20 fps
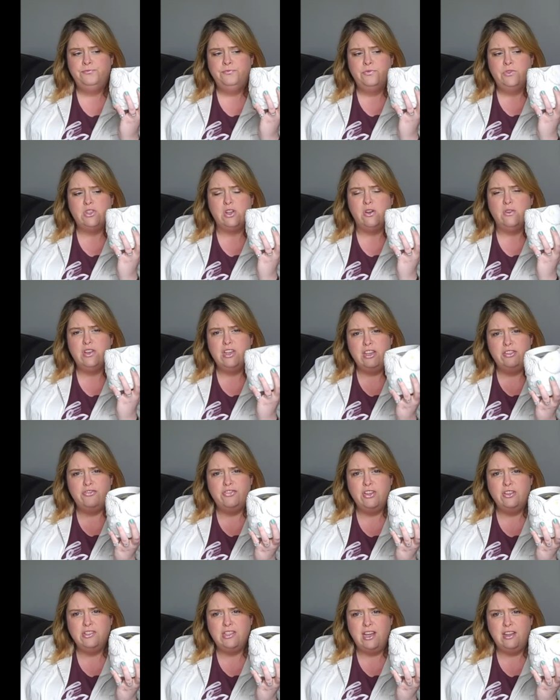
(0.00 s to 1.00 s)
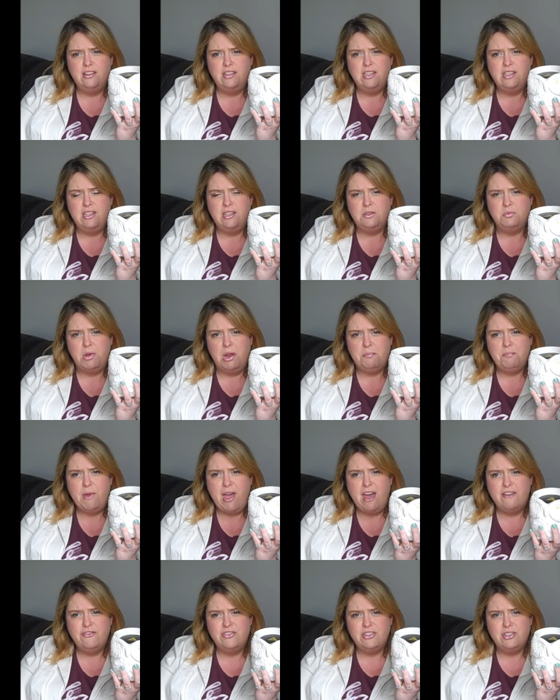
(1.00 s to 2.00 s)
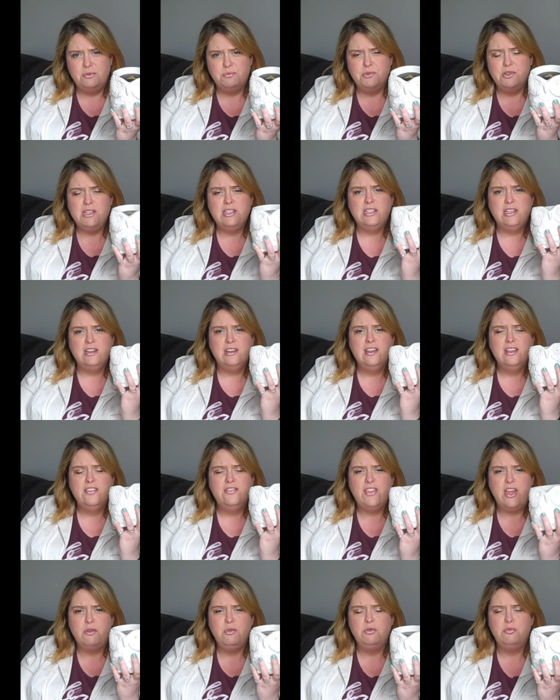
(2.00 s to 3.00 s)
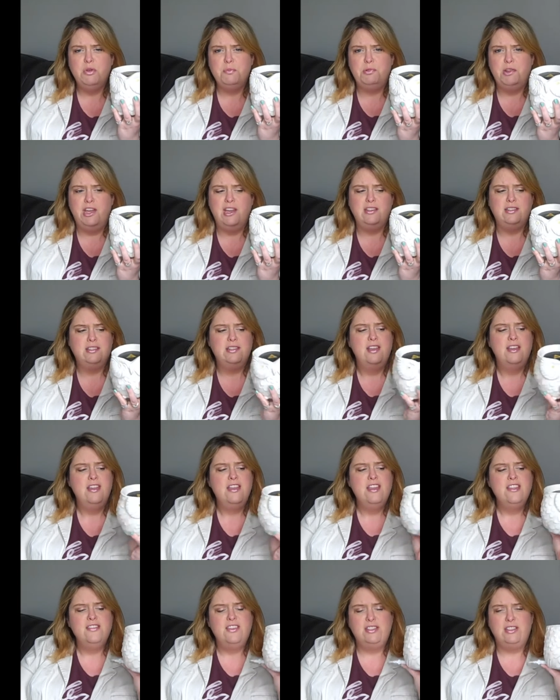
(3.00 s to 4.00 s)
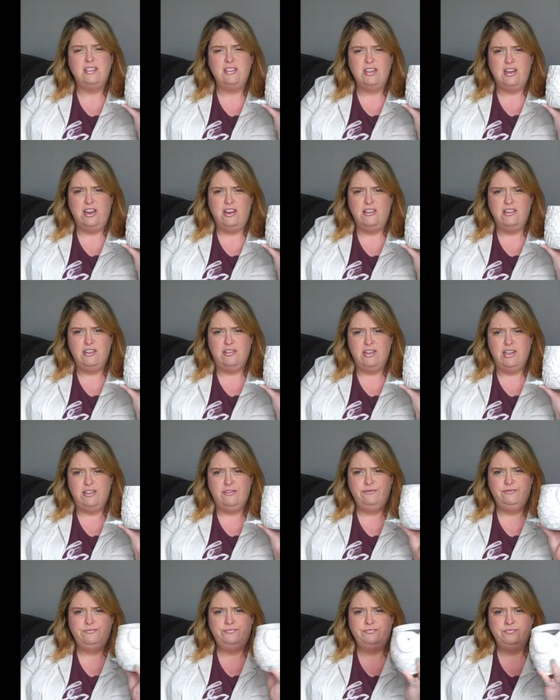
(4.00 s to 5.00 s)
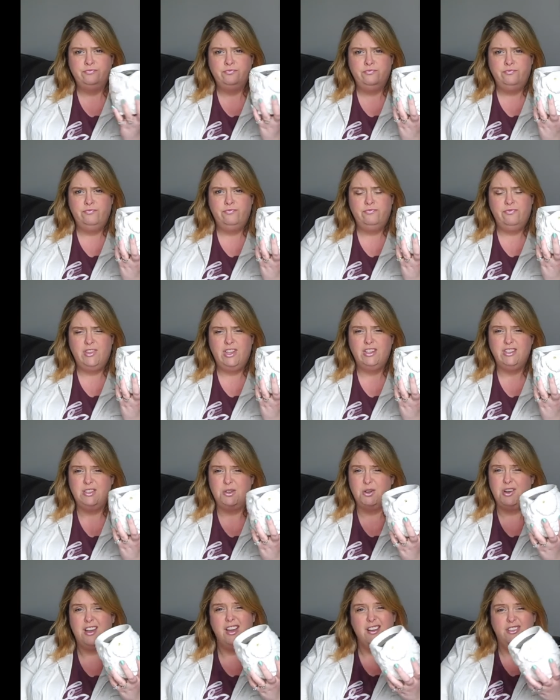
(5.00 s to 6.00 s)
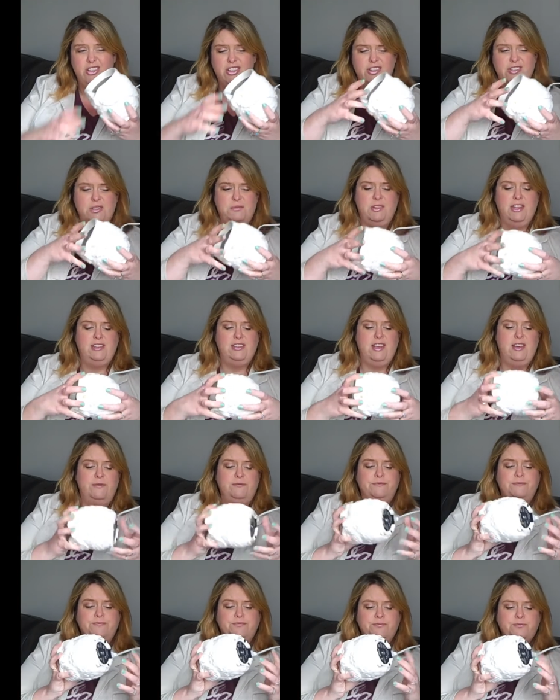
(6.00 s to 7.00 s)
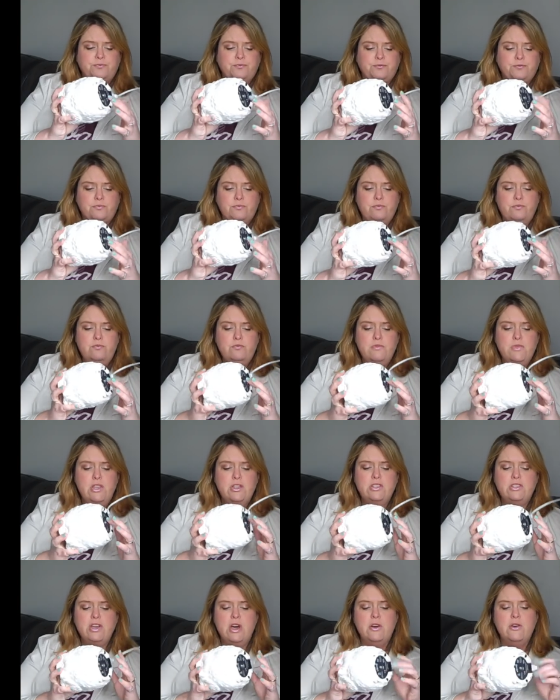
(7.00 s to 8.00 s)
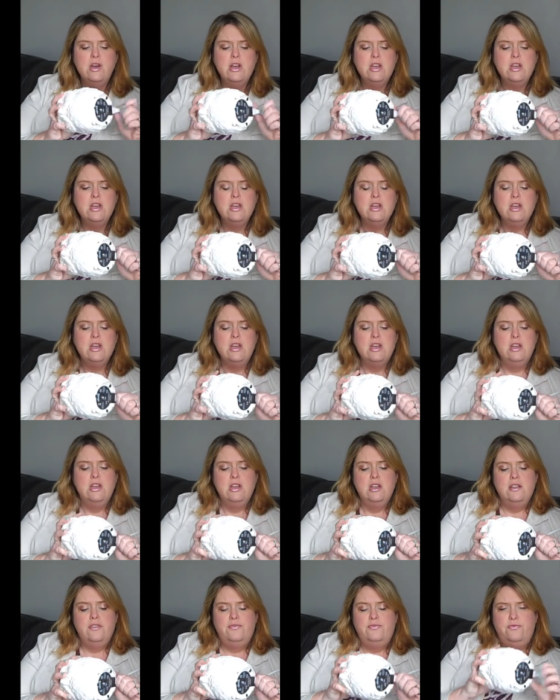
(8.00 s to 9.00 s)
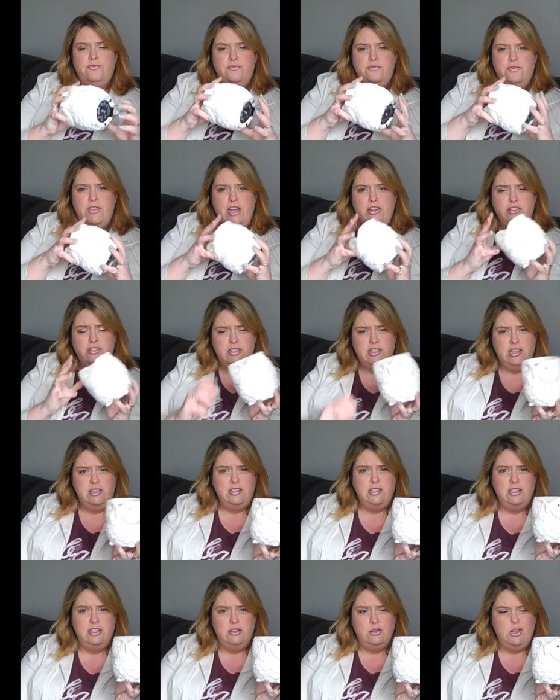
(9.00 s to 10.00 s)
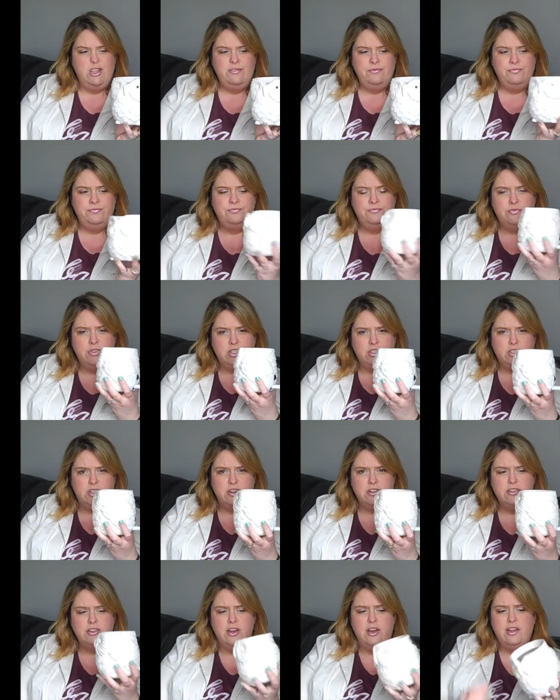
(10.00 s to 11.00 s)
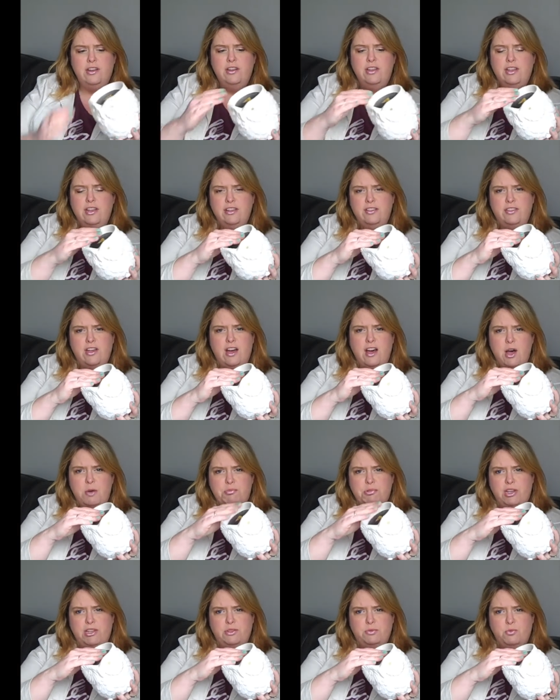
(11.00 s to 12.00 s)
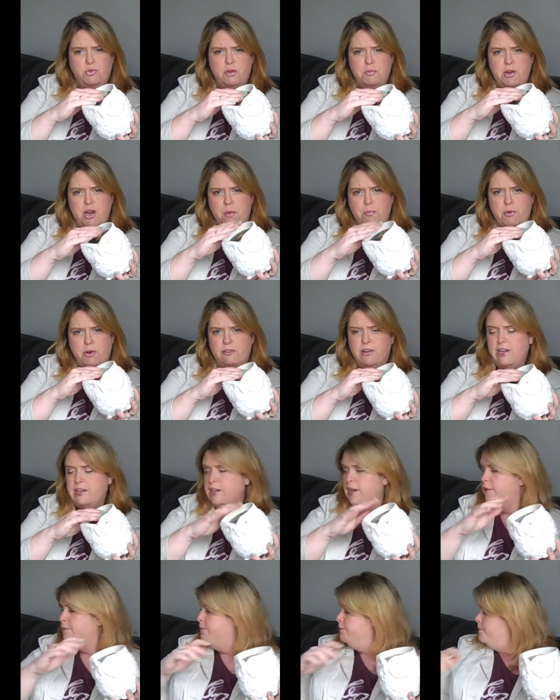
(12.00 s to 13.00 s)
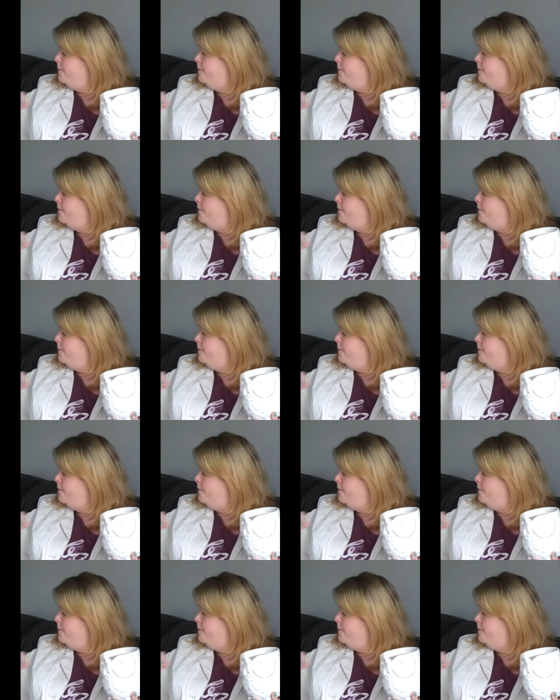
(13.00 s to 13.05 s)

So if those LEDs went bad for some reason, they would replace this entire unit because they're kind of awesome like that. So that's your Scentsy unit. It's turned on. The hot plate's warming up already.